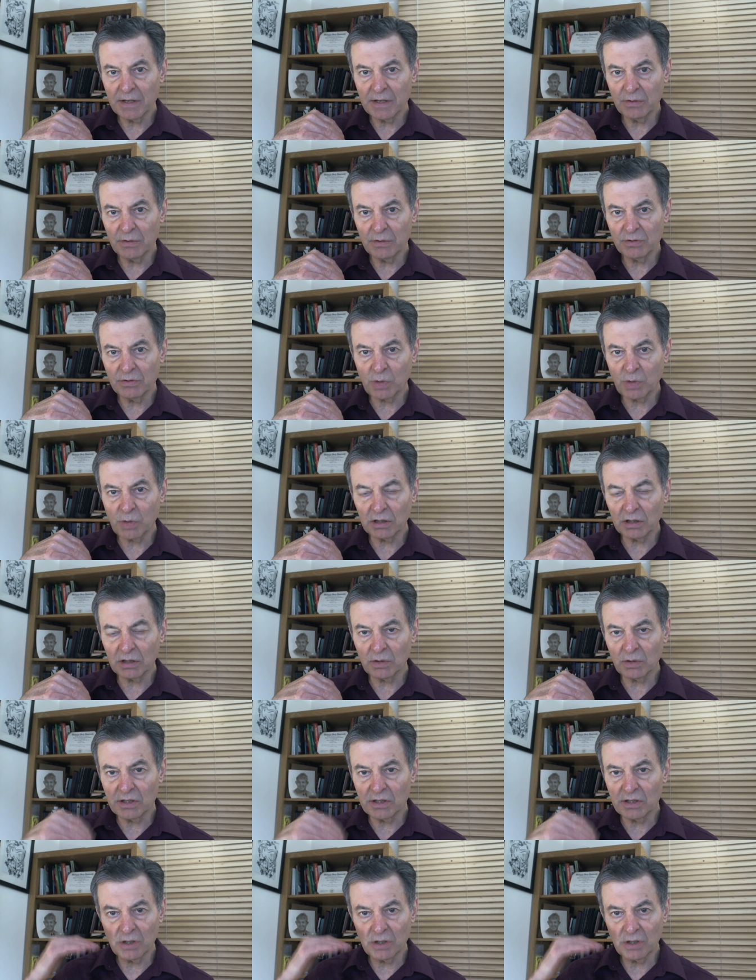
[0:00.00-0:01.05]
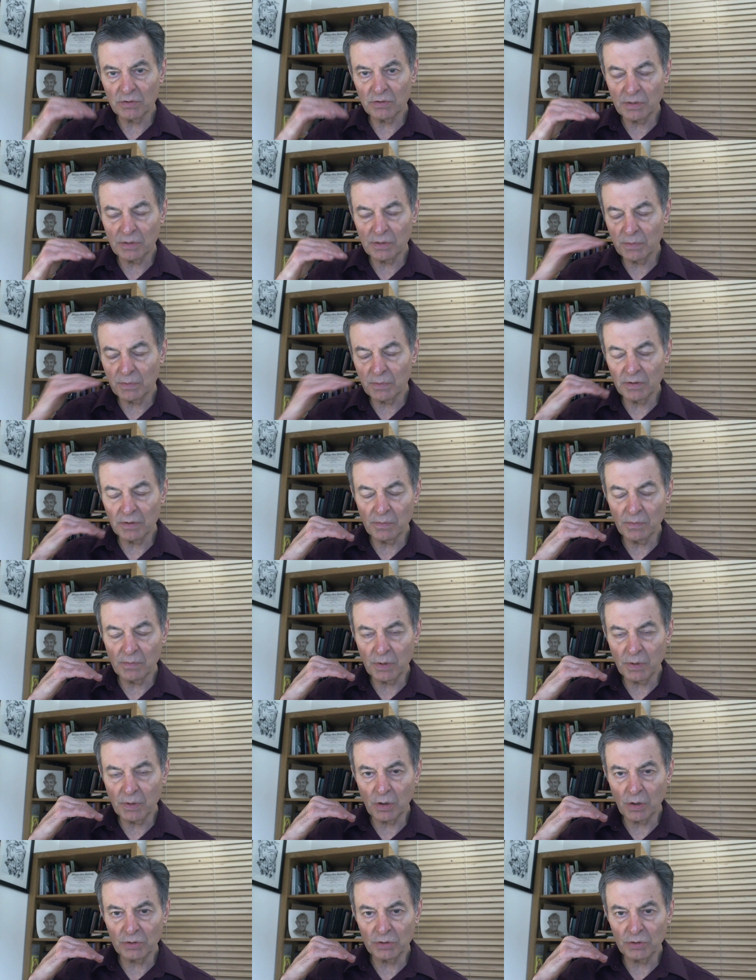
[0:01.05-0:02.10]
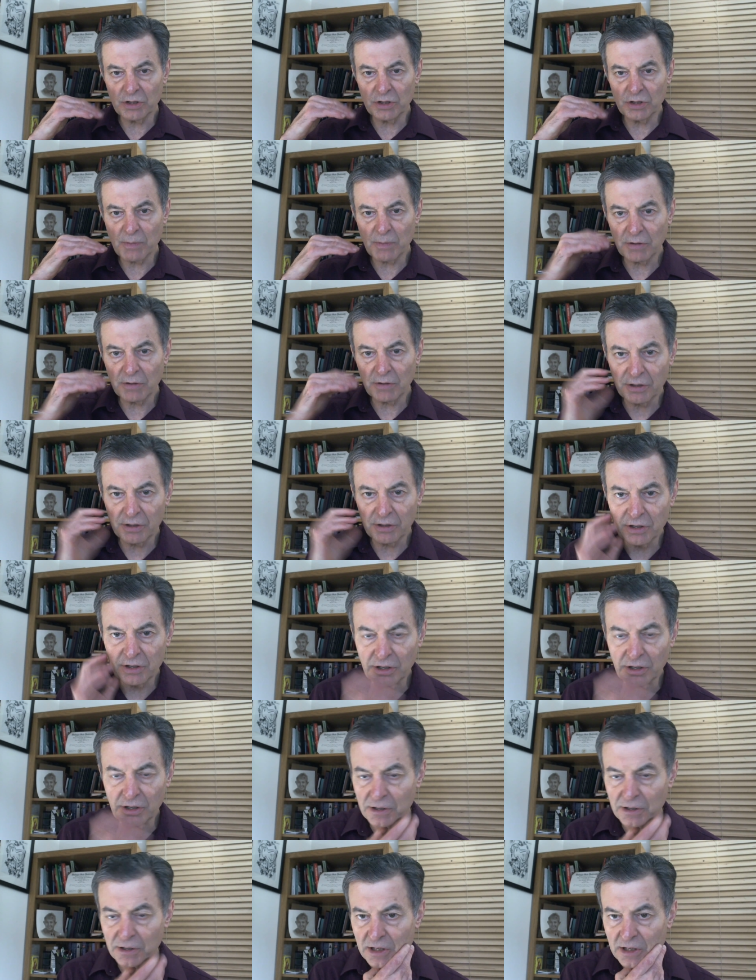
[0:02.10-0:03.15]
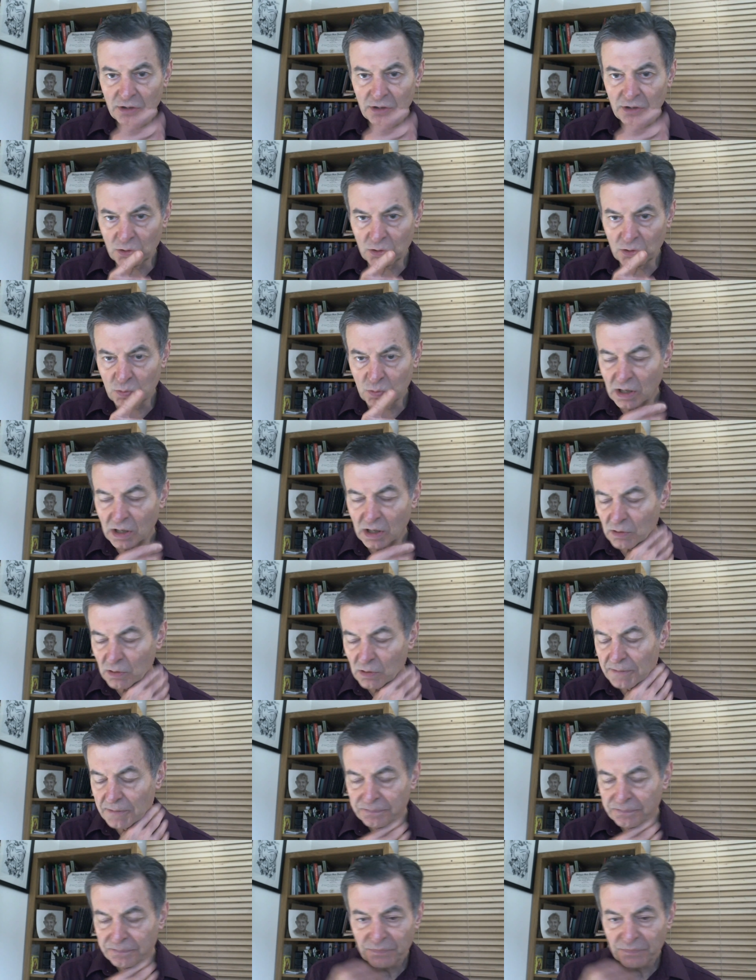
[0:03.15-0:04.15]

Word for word: you swallow. You don't hold it in your mouth under your. Don't swallow it.